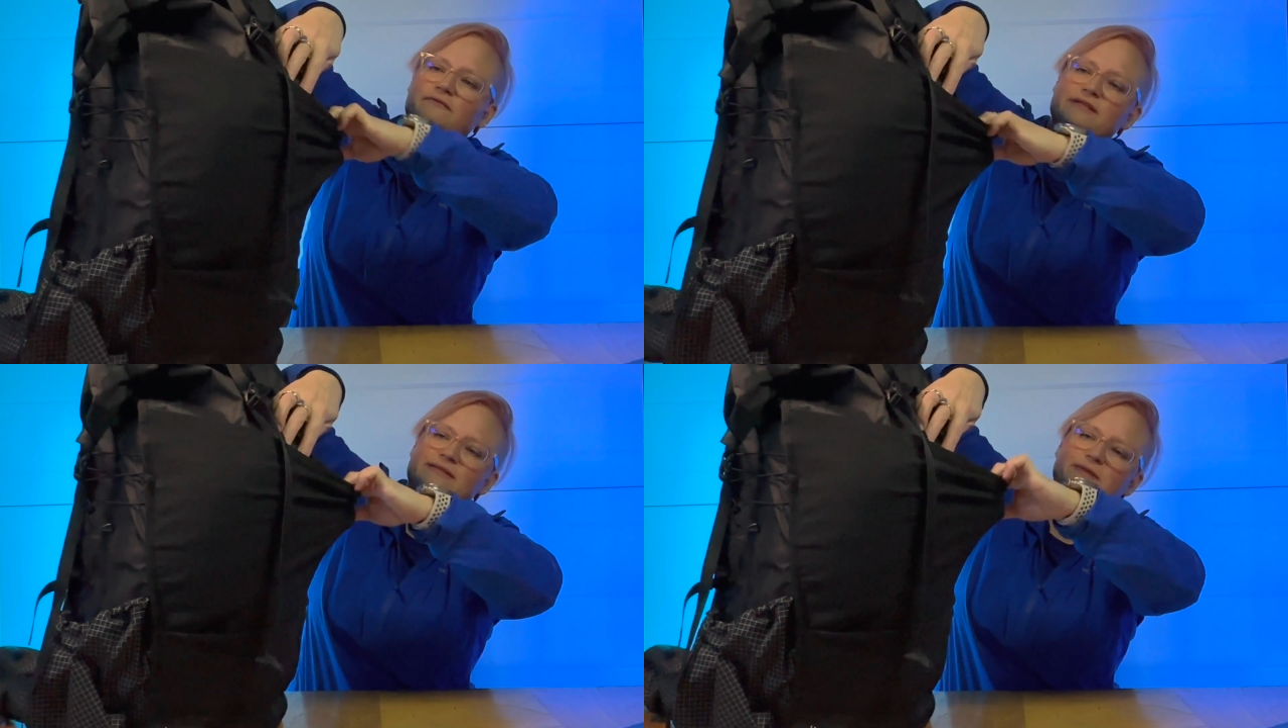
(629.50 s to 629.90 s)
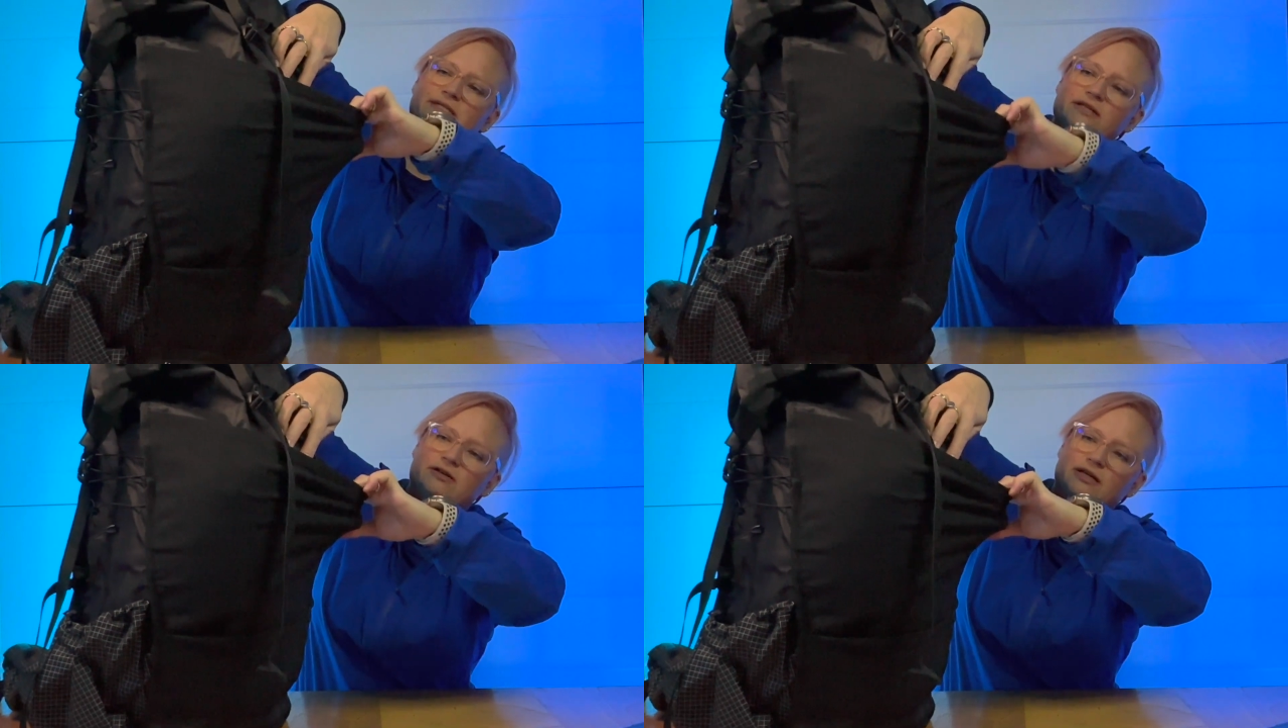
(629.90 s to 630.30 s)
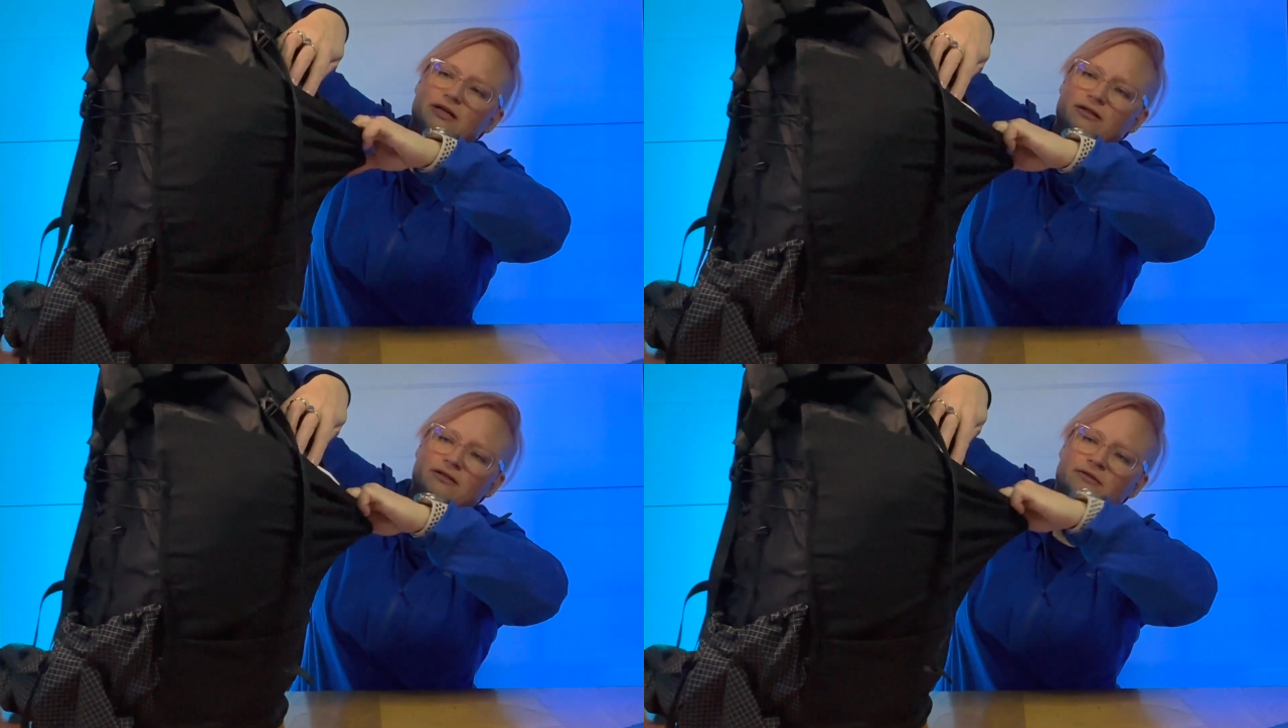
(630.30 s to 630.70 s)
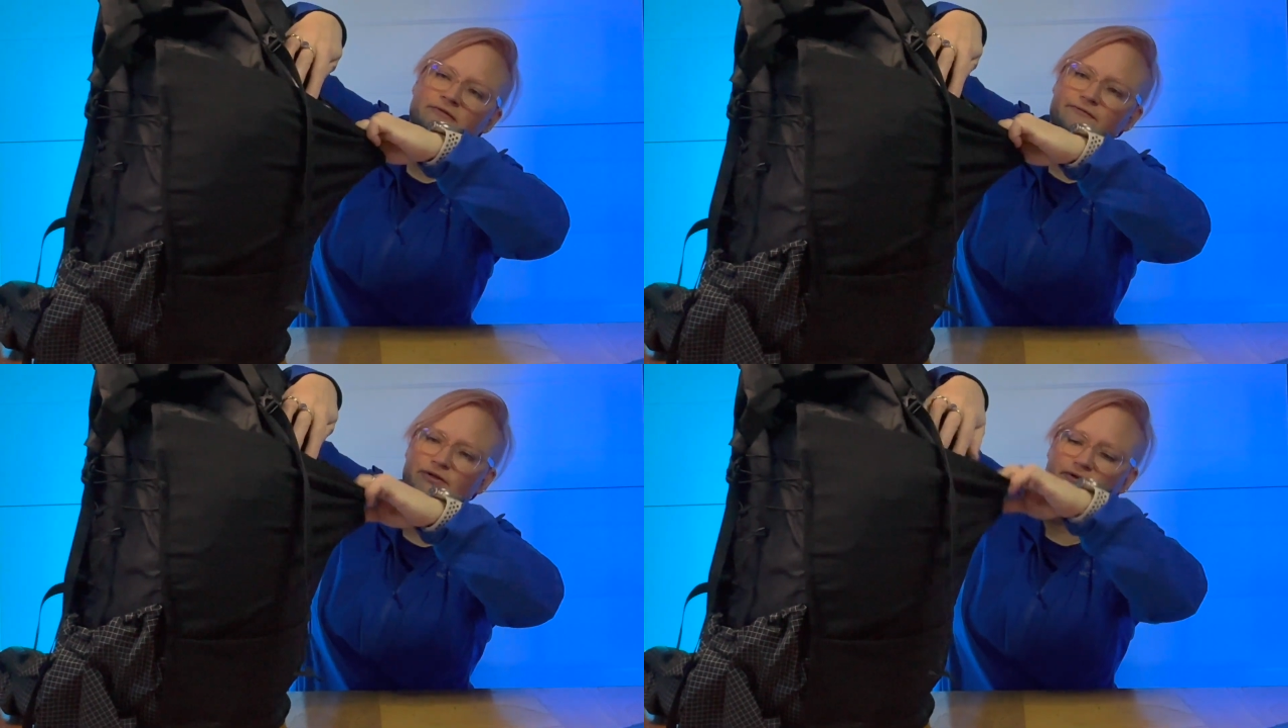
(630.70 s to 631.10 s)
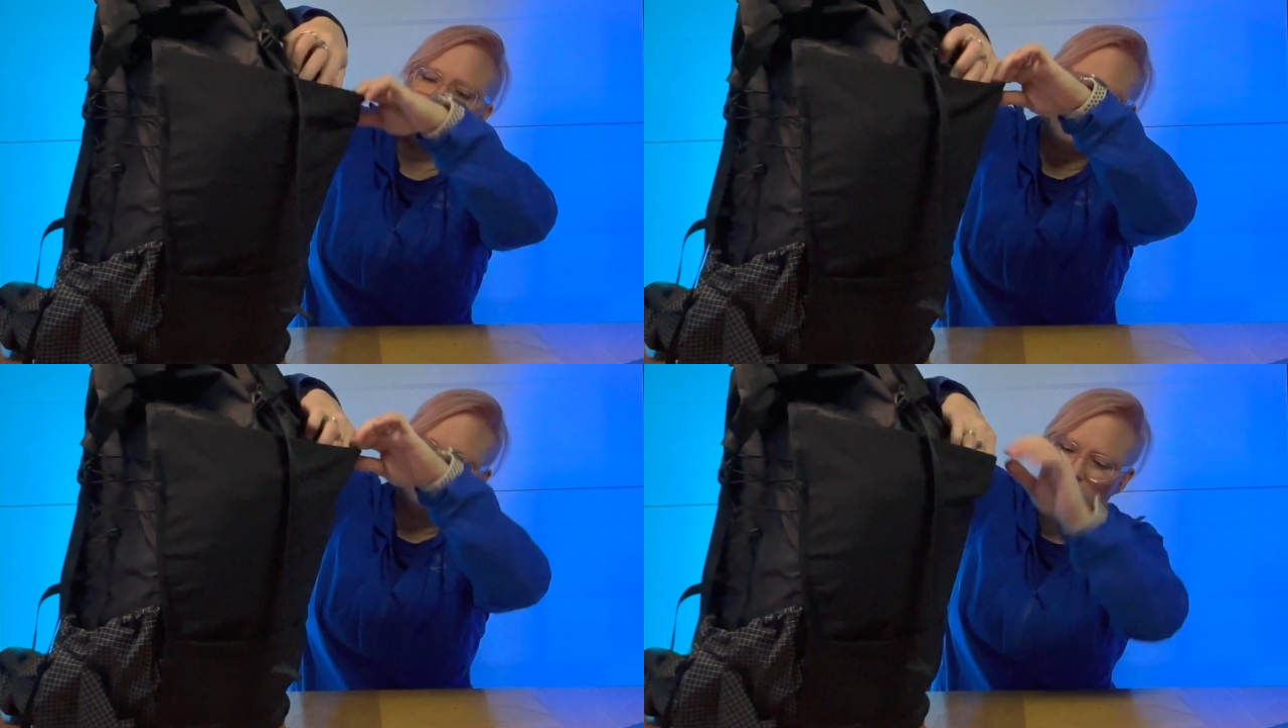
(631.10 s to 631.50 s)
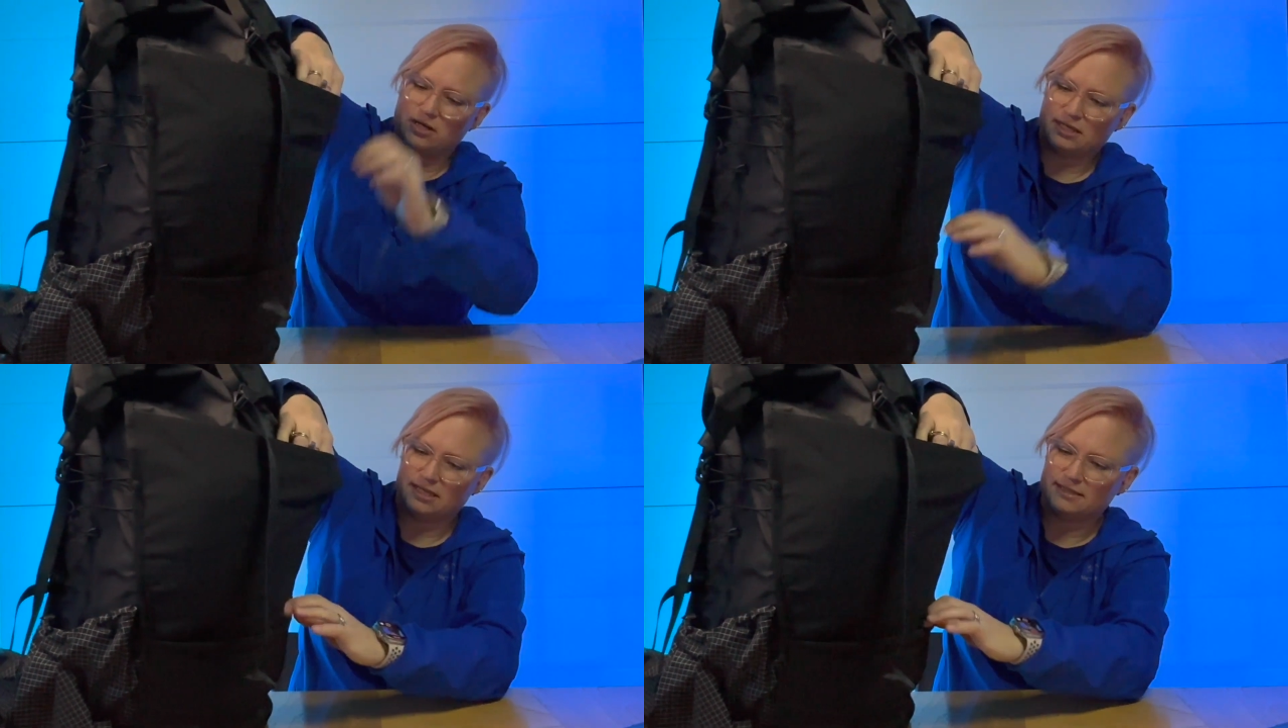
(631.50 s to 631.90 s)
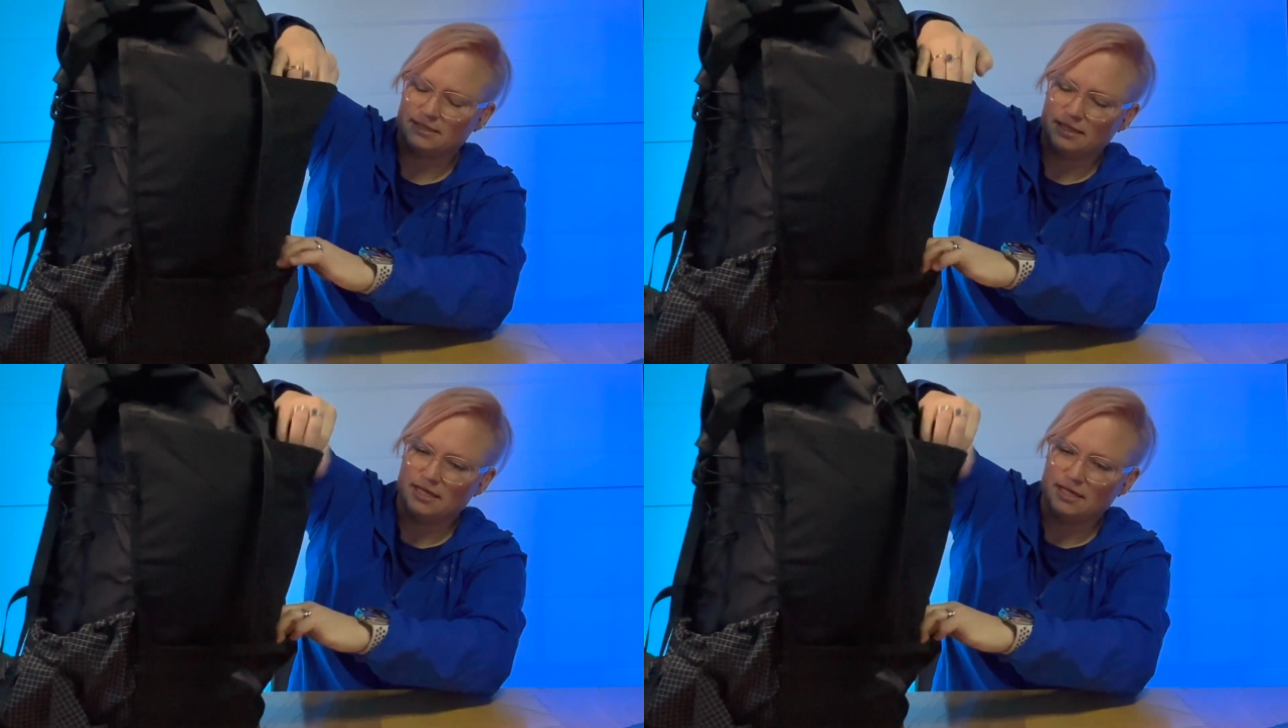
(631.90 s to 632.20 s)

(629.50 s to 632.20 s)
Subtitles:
this material for the front pocket.